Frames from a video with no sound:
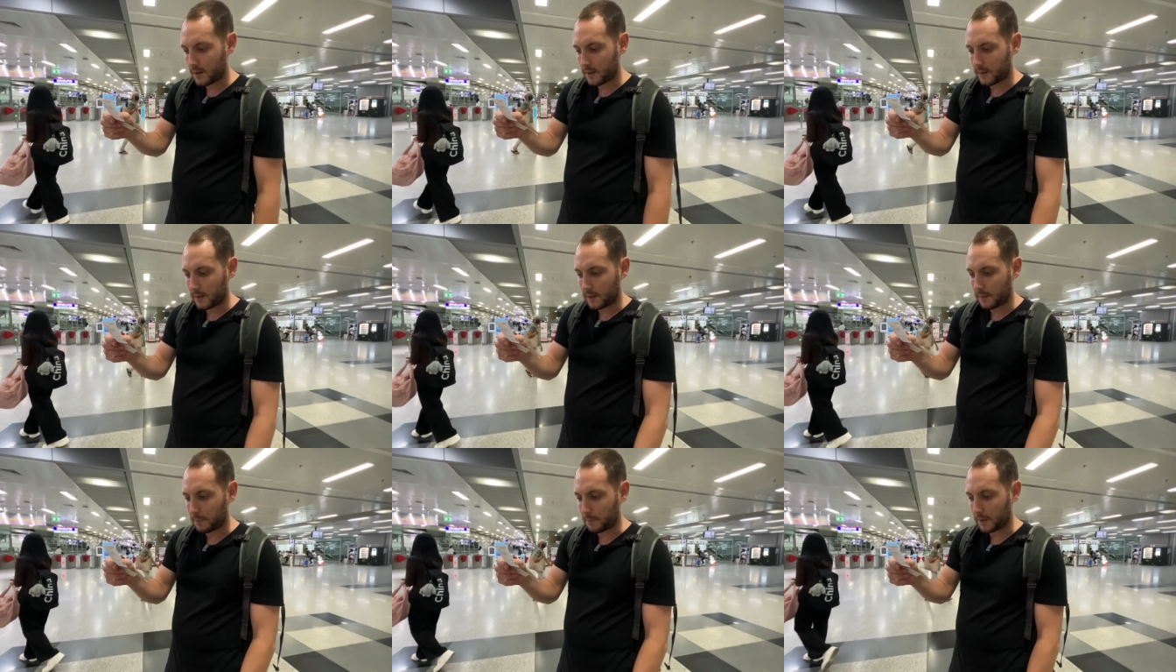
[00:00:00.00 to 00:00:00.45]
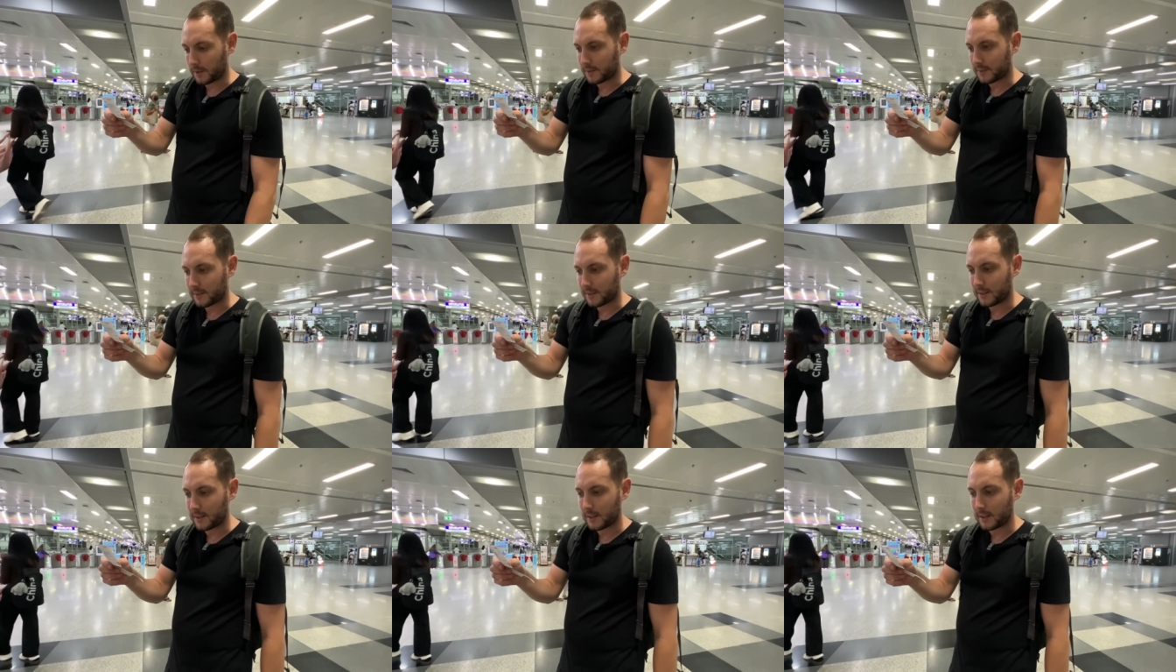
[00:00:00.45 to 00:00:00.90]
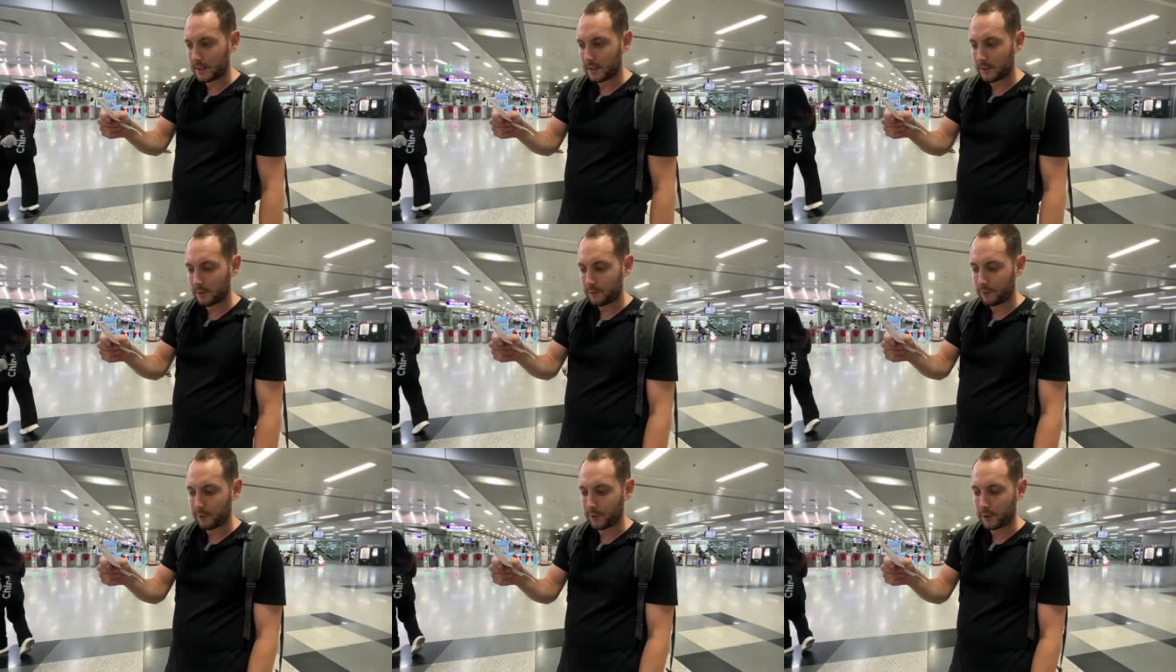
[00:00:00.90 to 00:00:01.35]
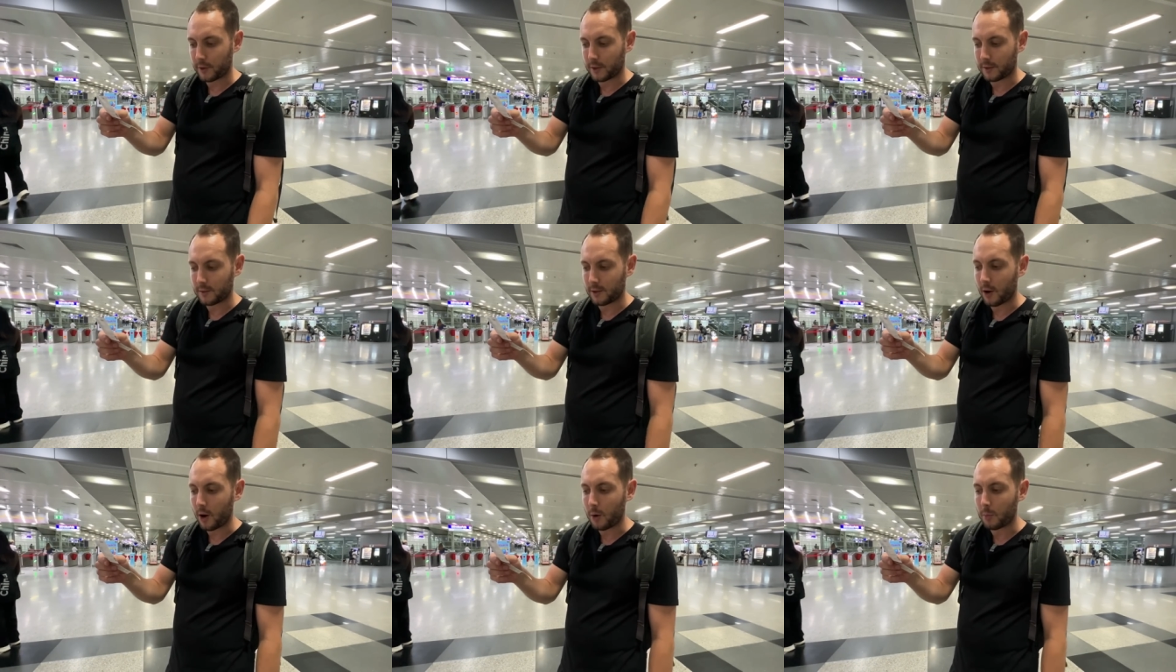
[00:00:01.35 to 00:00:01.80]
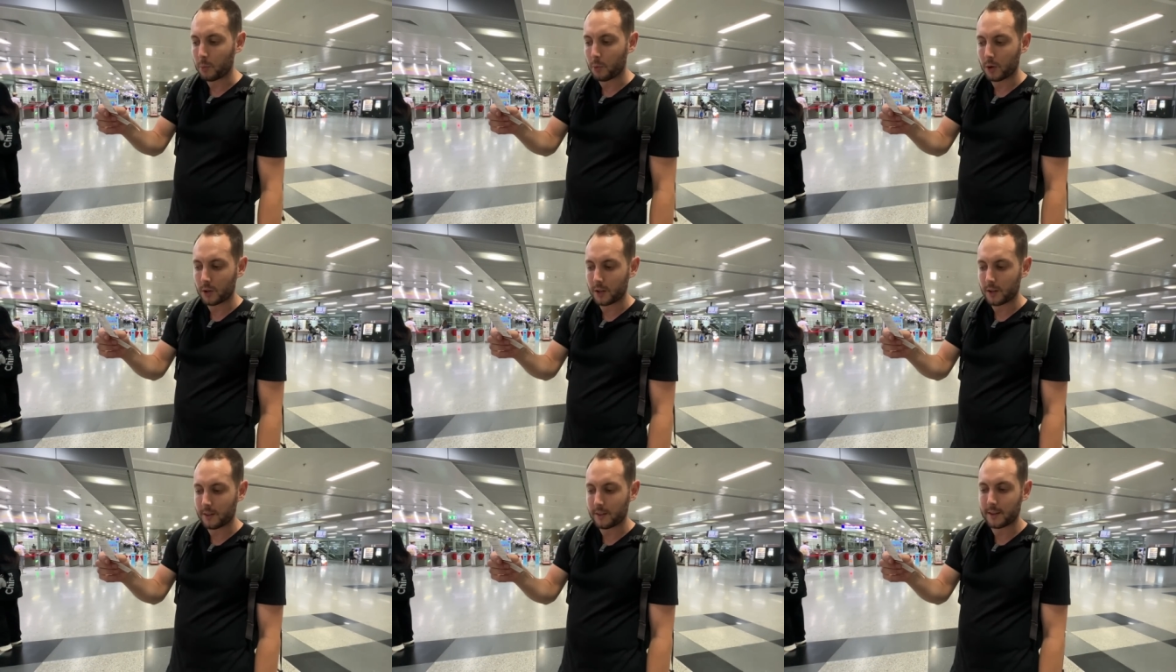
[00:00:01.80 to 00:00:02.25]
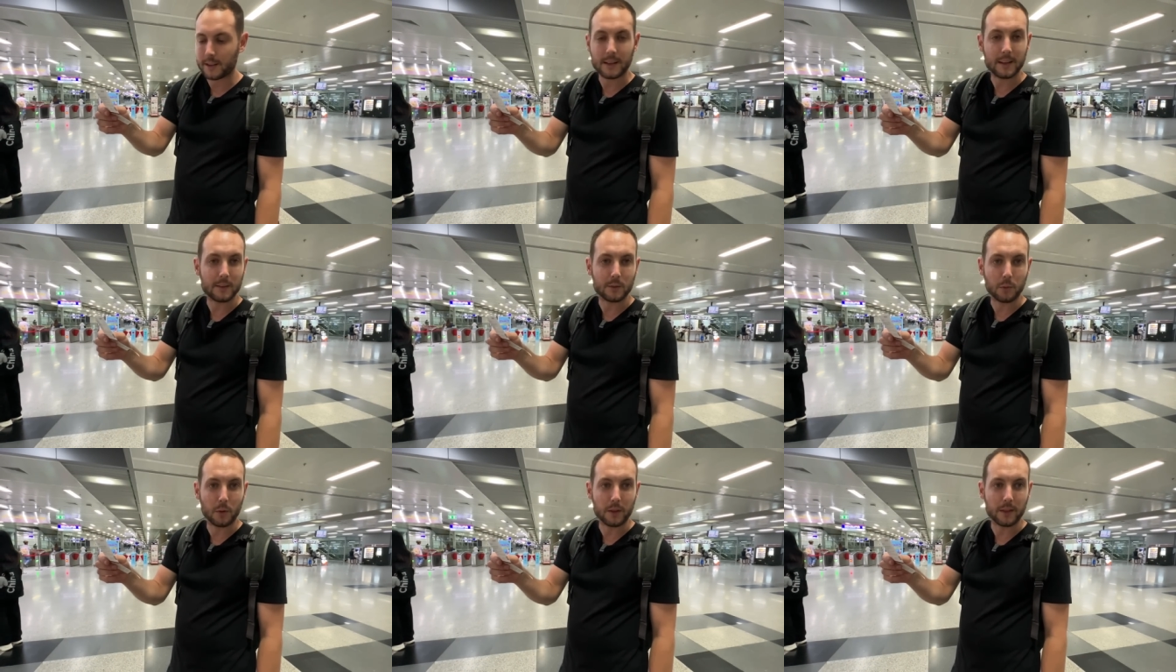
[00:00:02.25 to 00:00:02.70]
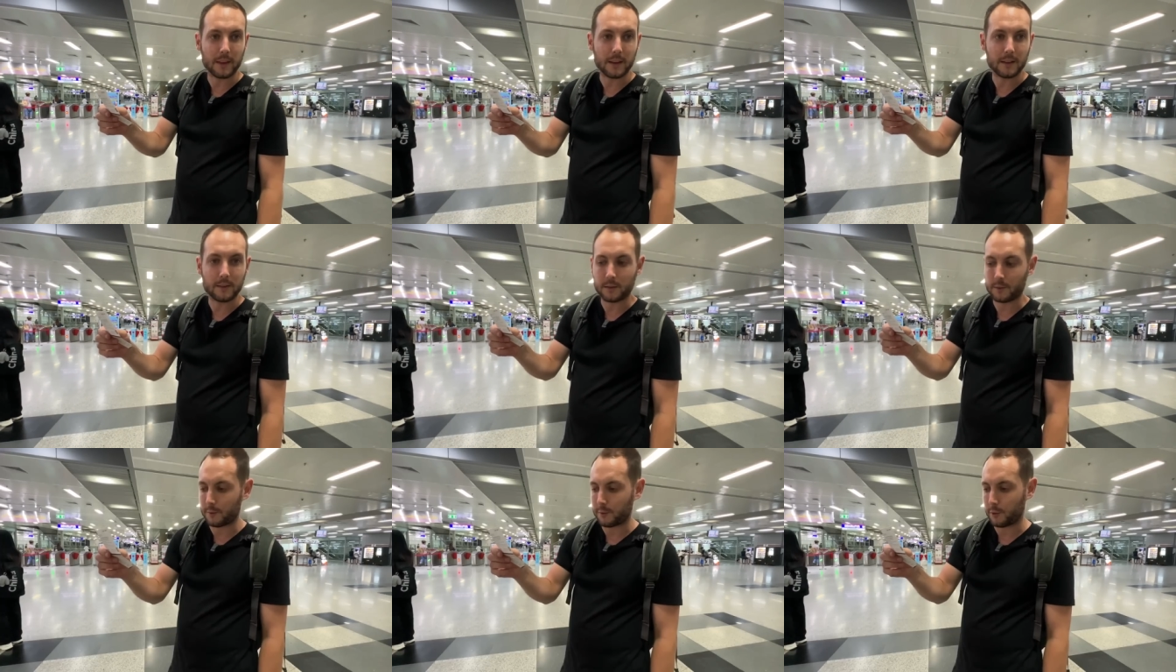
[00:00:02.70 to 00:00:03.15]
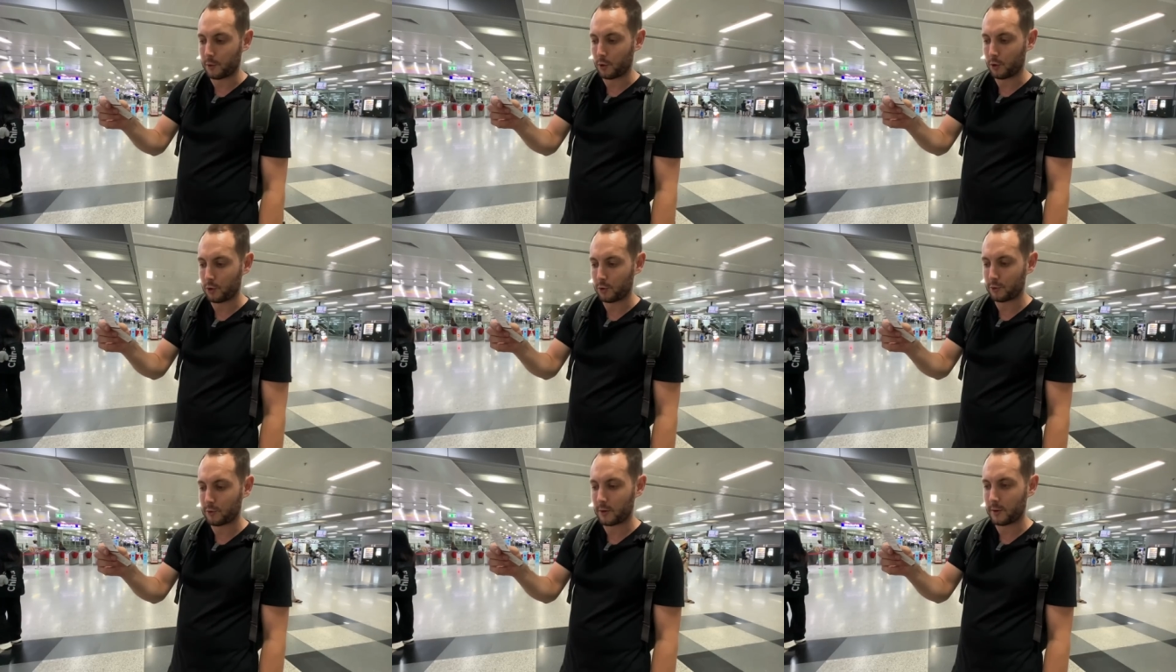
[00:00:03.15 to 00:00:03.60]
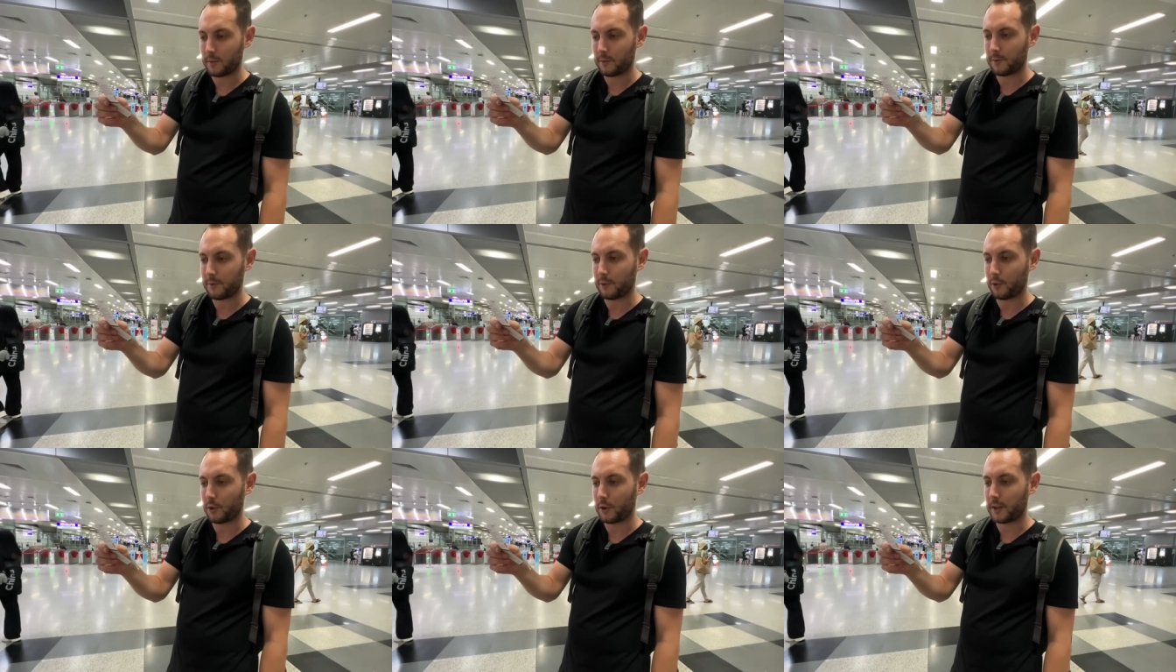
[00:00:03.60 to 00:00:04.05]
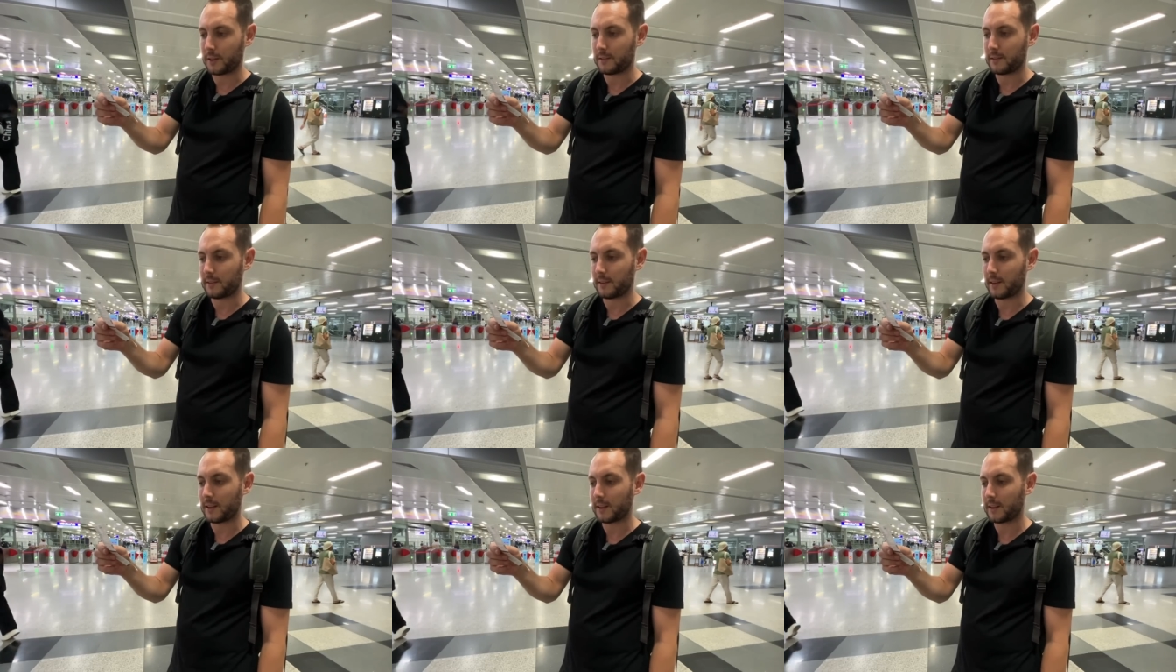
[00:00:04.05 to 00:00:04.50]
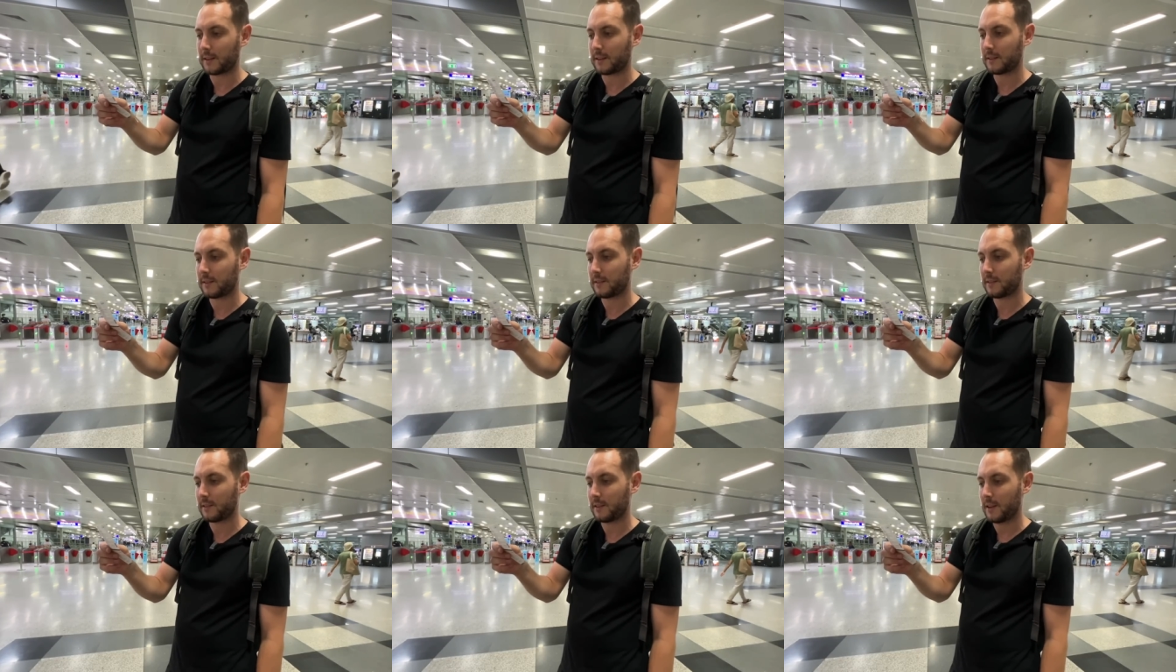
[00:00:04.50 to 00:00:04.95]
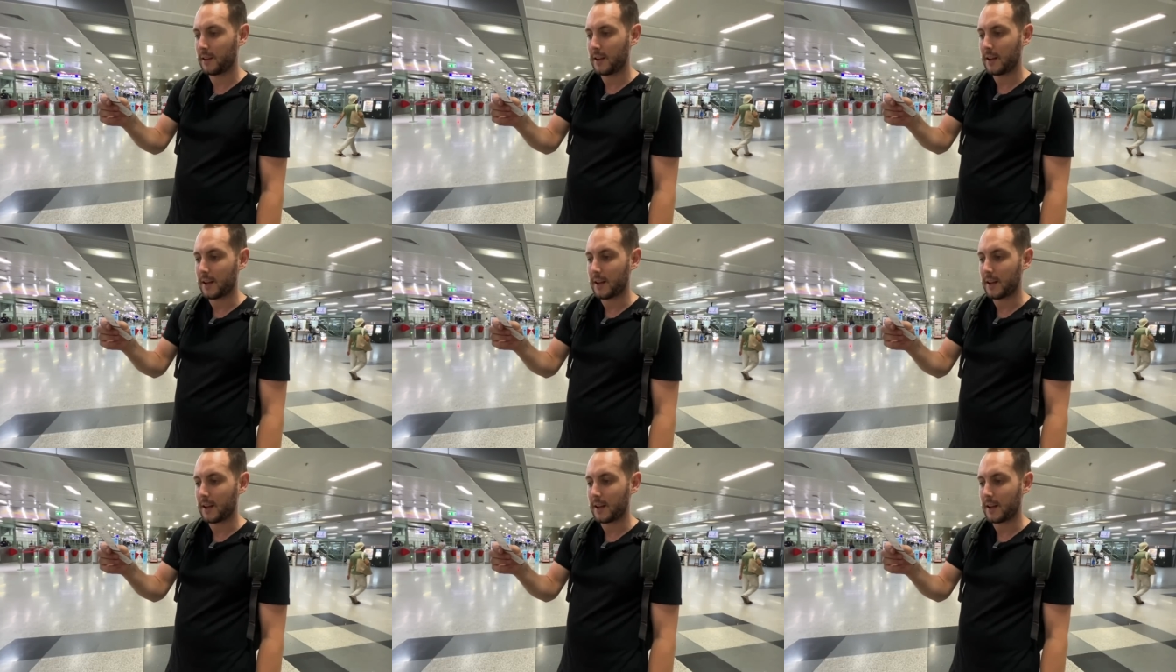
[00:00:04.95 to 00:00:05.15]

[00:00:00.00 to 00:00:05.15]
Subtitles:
let me see. For the top one, I think it's 1,446,